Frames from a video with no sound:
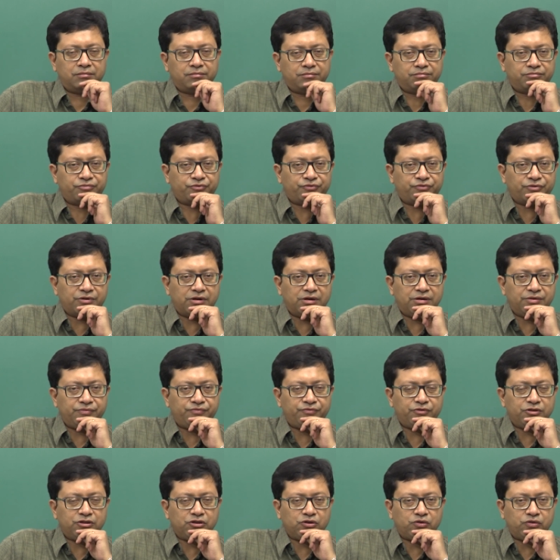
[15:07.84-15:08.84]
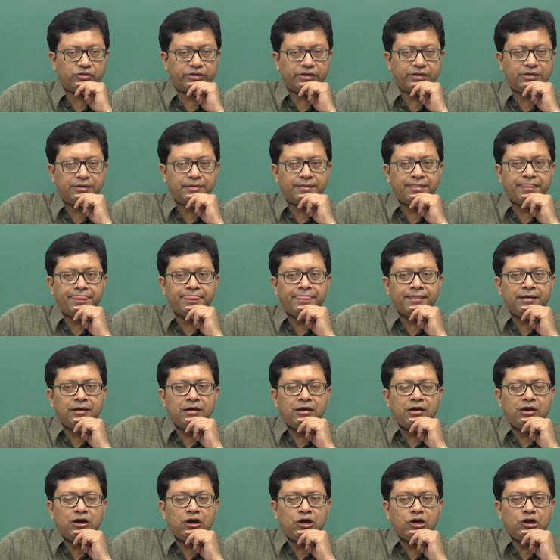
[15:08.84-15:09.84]
for the coin.
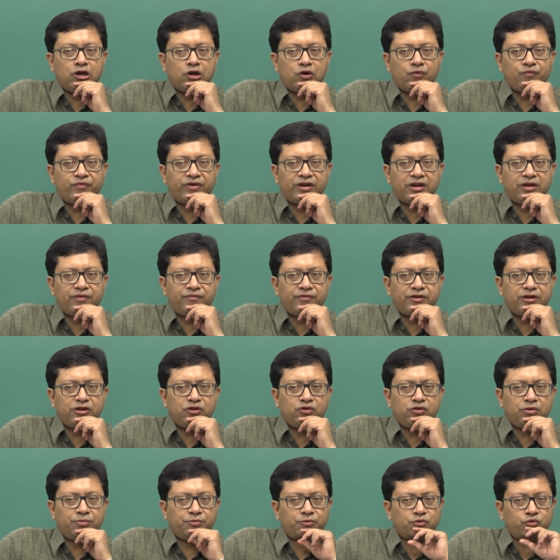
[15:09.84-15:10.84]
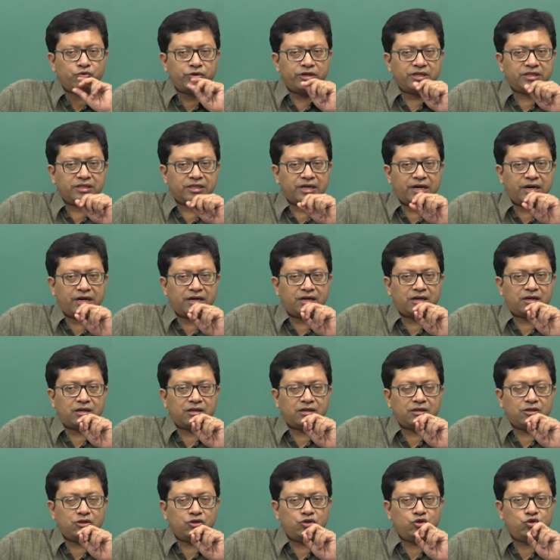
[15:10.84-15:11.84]
Now, whenever you are doing that,
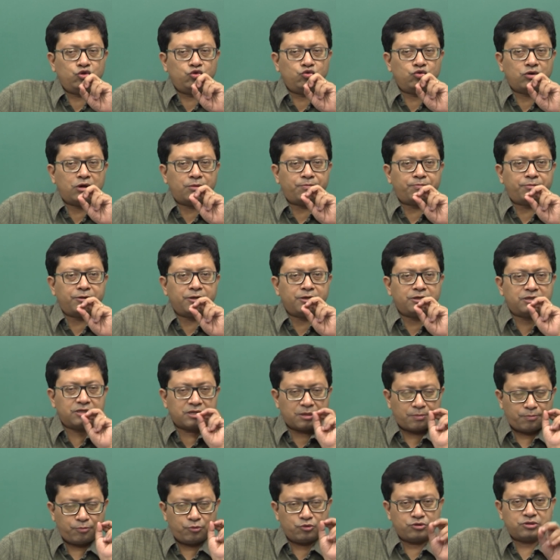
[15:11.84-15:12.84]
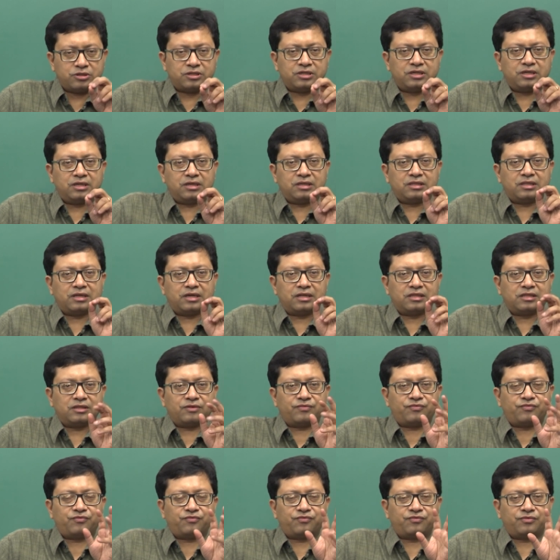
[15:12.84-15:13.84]
you are presupposing that the
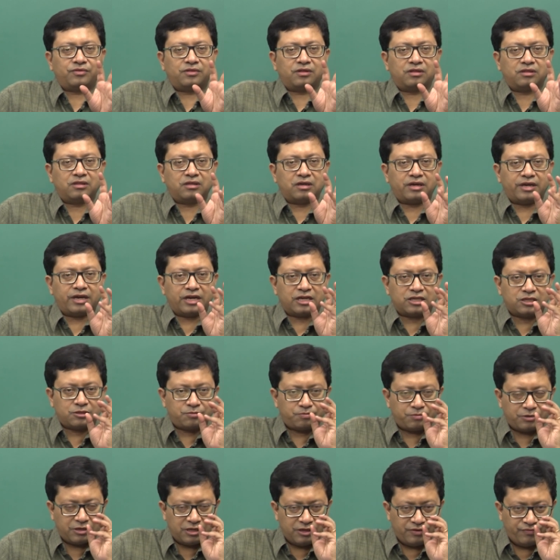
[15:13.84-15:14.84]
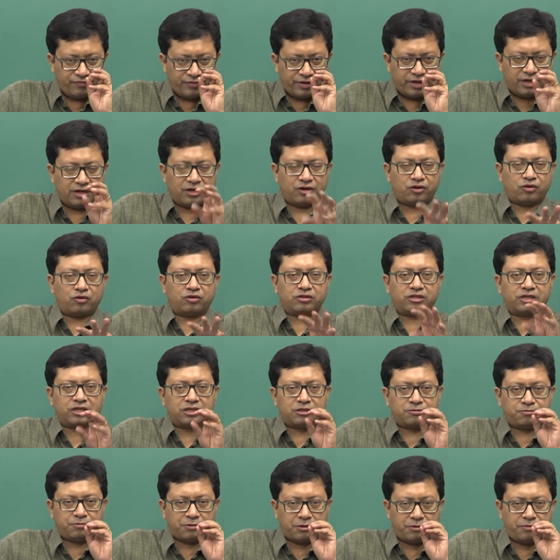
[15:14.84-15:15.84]
event or the
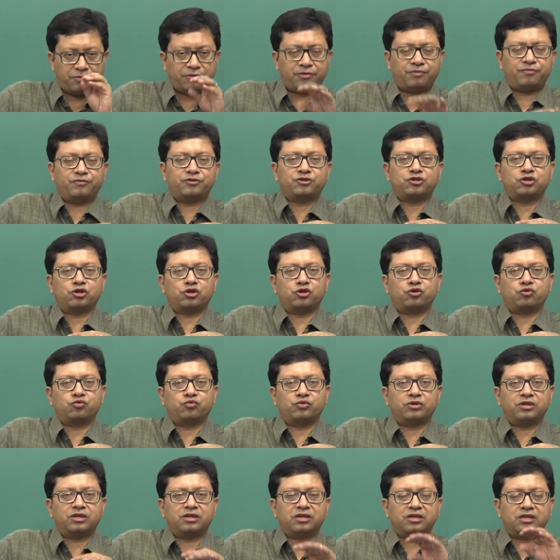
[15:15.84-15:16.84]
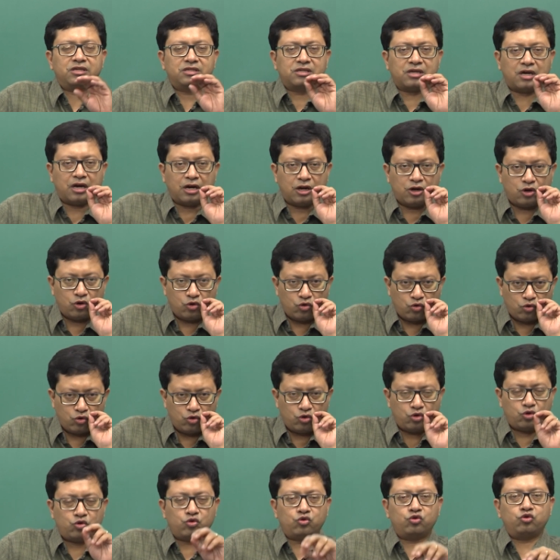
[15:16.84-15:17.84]
experiment which you are doing is
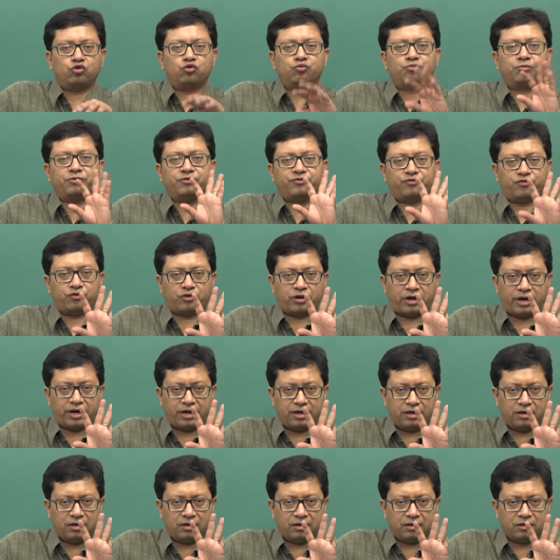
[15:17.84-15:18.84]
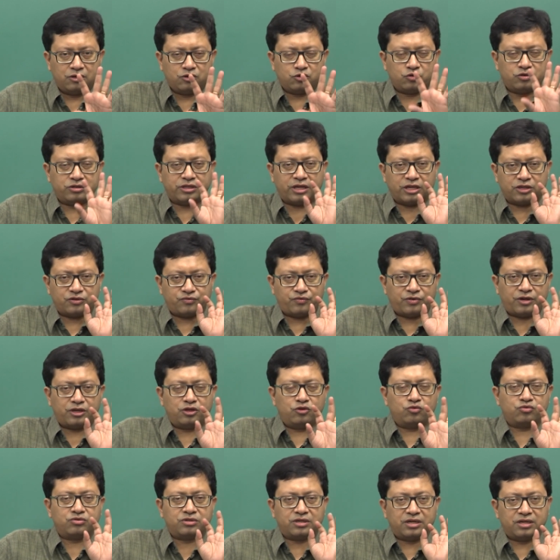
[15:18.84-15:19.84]
unknown to you beforehand. So, that is why
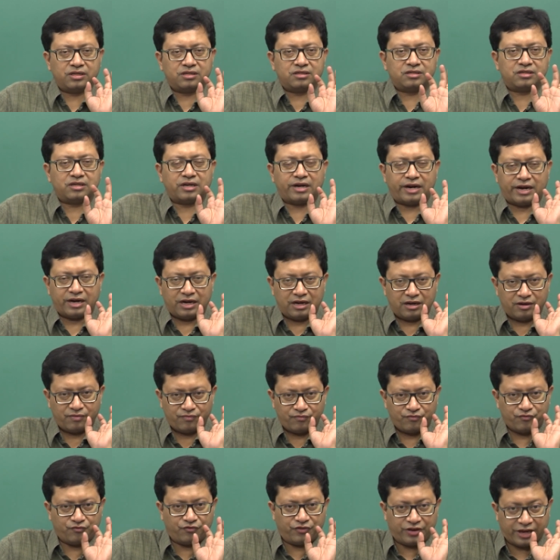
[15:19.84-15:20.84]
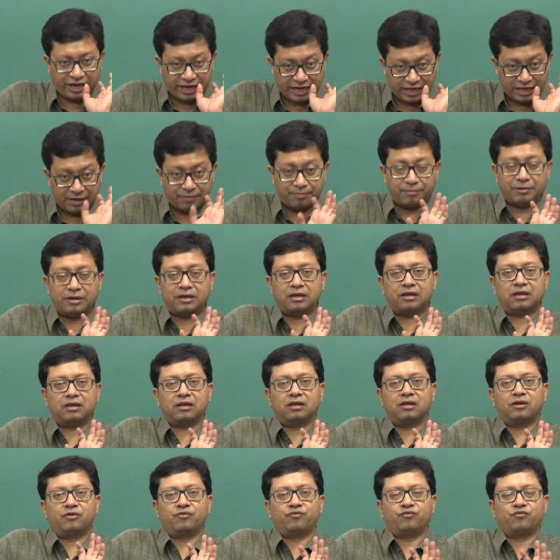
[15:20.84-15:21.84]
you say it is a random variable
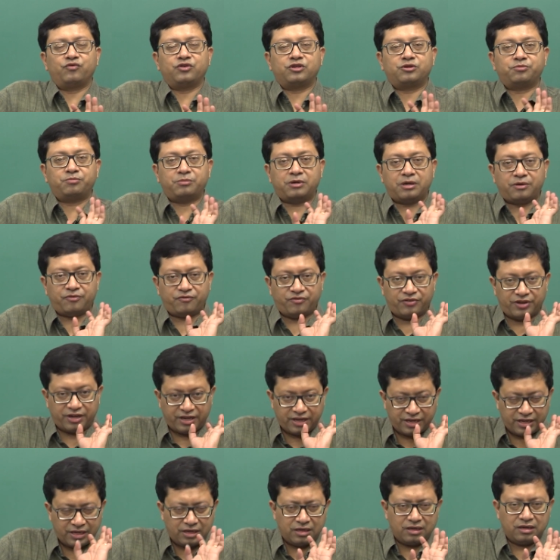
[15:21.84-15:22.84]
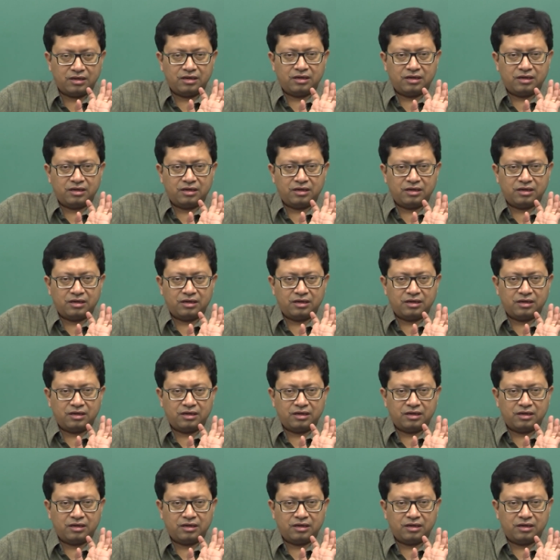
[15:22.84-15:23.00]
which may vary,